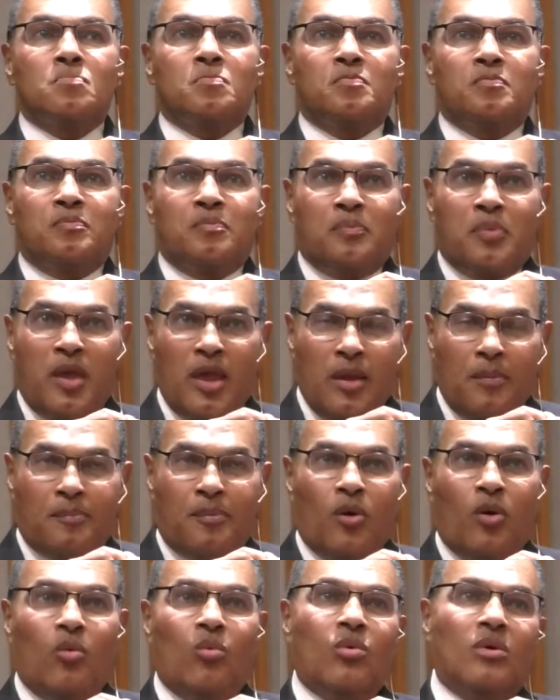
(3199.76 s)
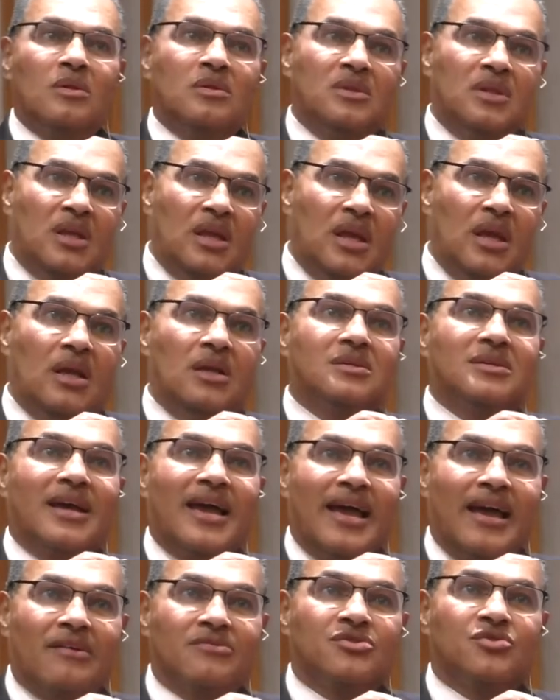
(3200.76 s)
people will need to
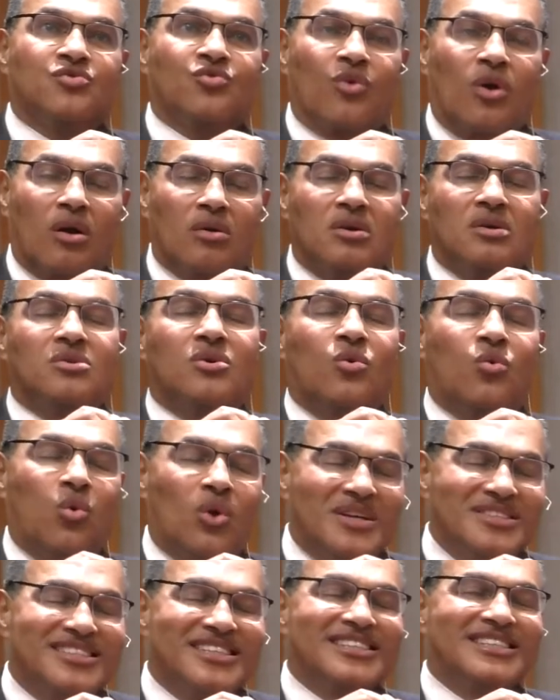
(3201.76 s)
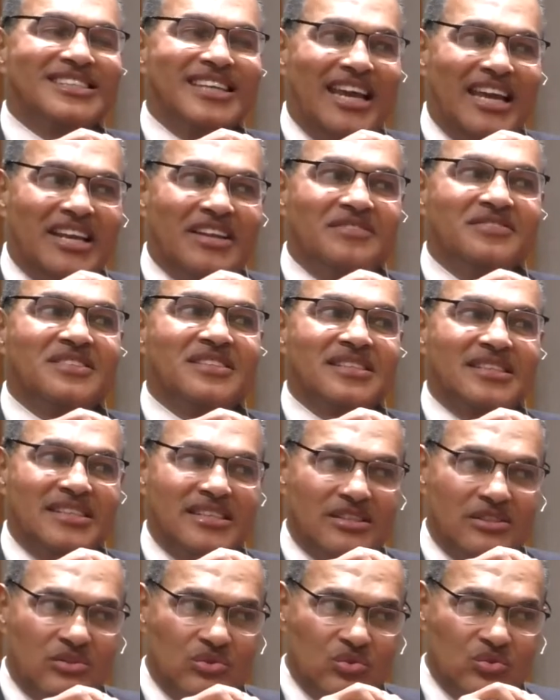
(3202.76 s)
have stronger quantitative
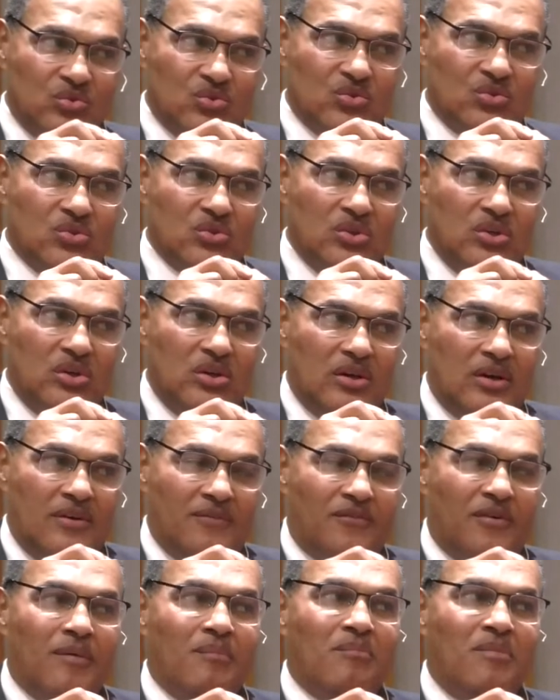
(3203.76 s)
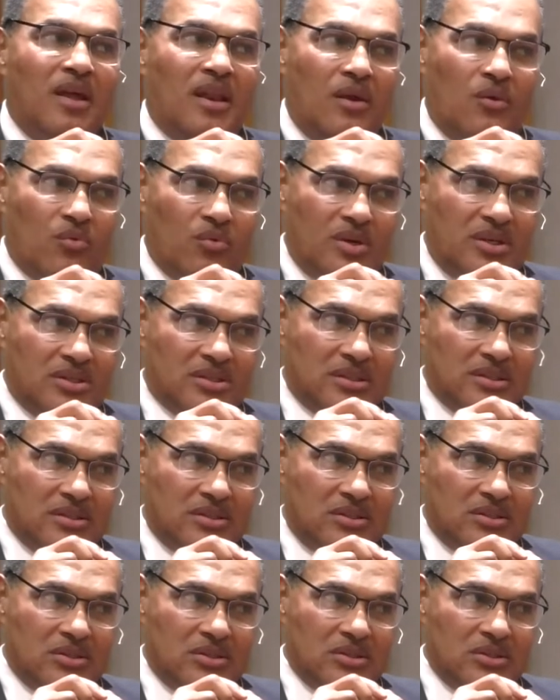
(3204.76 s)
skills for many
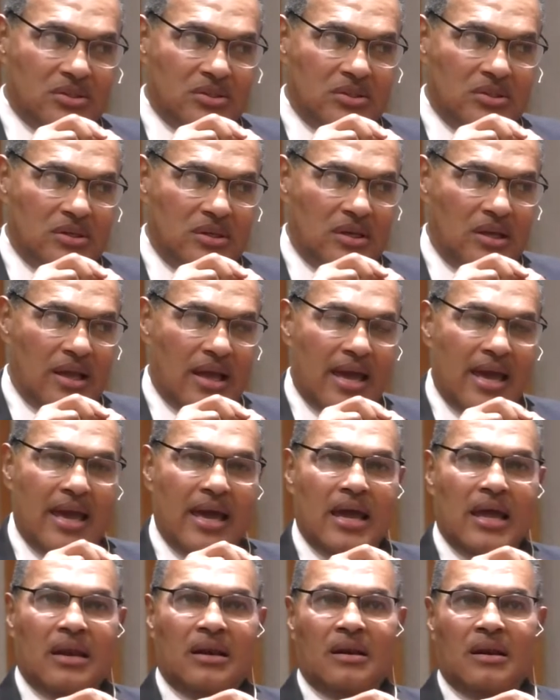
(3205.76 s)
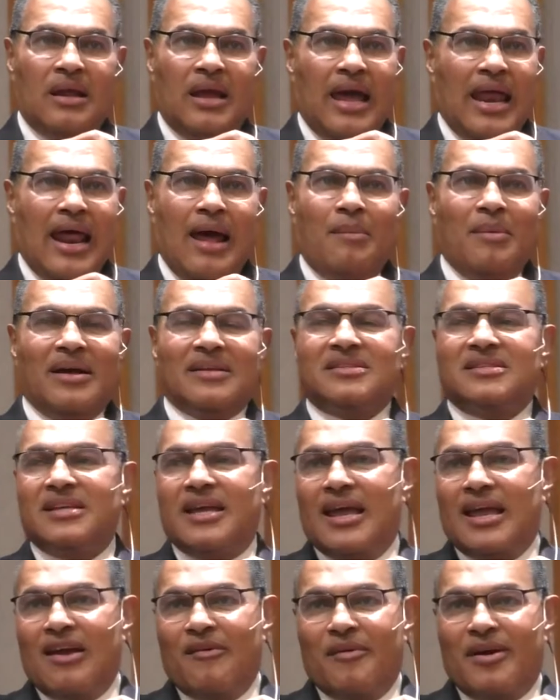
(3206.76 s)
reasons. And I'm not
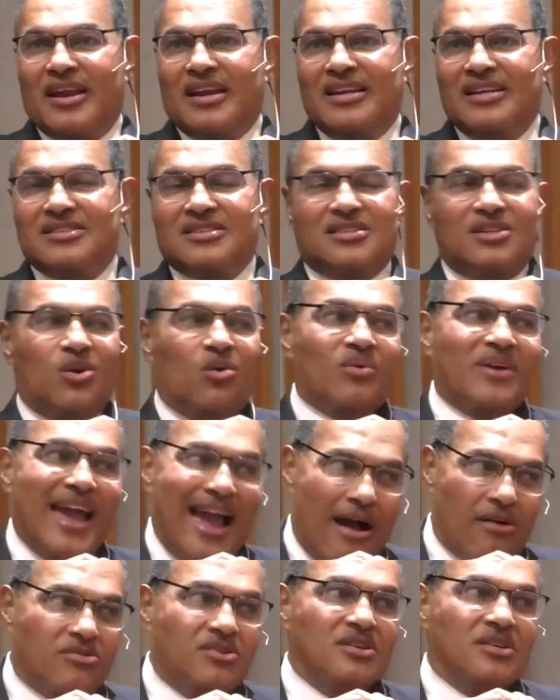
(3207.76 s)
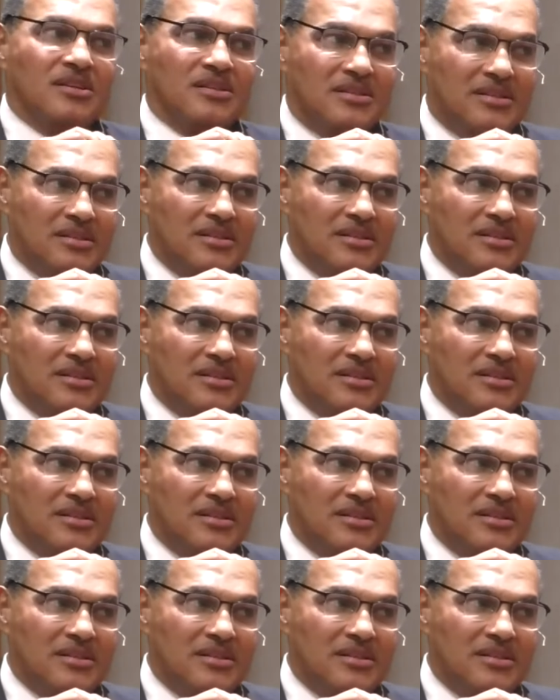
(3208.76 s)
saying everybody needs to know calculus,